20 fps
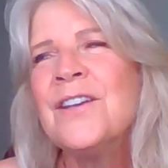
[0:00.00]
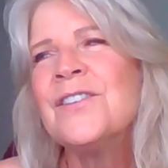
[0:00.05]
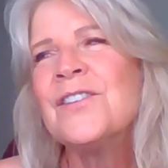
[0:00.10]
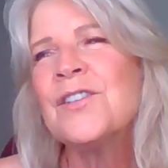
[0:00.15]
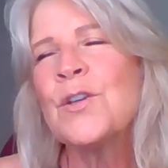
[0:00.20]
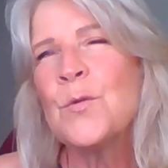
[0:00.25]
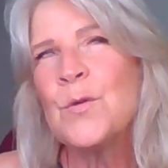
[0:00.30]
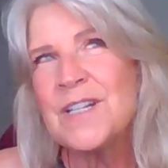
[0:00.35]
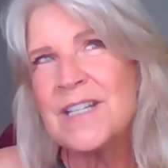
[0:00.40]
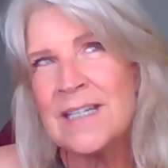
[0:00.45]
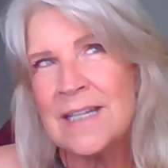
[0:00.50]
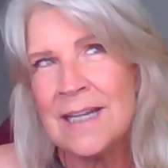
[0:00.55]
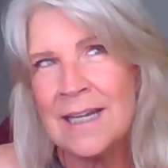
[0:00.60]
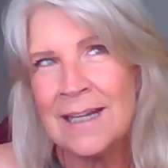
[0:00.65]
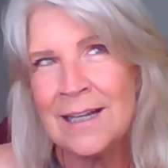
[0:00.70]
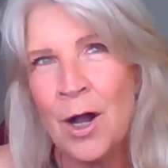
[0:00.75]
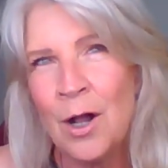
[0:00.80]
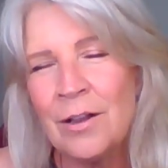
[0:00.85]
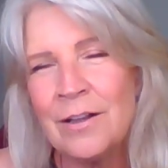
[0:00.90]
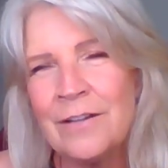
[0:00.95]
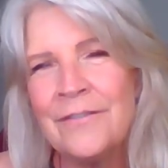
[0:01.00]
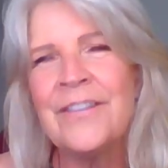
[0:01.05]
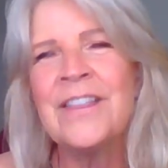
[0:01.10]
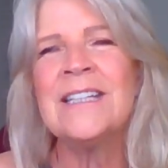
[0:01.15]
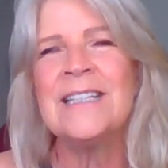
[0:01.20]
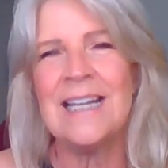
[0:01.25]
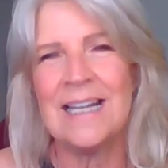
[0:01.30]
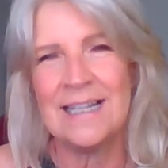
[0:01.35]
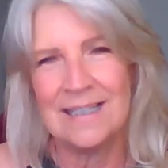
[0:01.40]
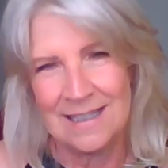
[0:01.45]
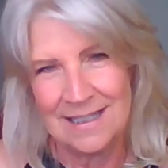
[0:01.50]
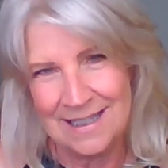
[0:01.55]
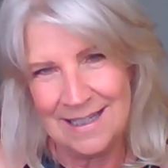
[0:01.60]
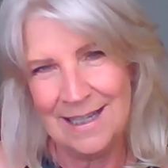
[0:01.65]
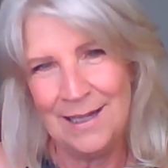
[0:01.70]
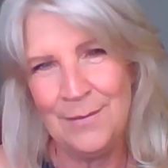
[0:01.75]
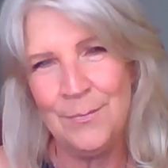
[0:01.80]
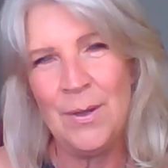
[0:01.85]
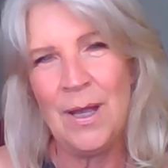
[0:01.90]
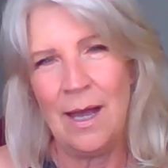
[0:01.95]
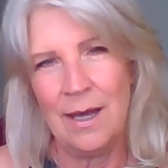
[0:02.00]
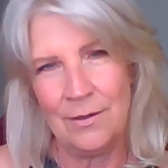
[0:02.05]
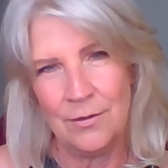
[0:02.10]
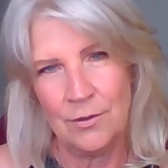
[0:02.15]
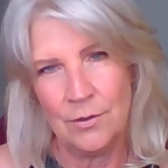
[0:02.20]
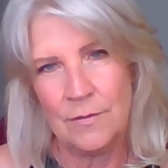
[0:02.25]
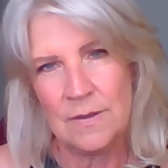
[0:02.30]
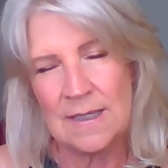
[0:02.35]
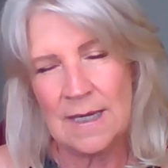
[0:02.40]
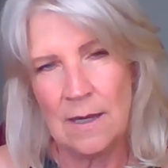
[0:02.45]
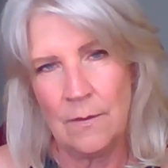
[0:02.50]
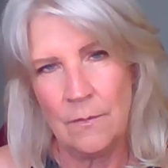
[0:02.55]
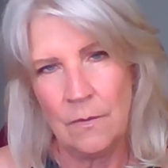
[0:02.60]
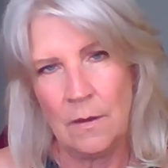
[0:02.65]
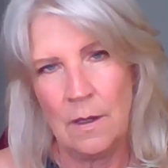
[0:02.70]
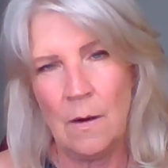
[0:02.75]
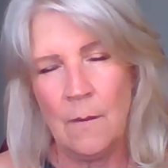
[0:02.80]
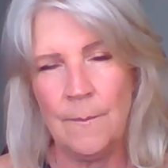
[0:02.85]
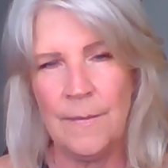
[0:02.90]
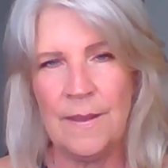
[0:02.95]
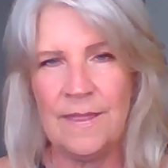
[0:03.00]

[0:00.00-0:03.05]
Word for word: so we're seeing all of the density patterns out there,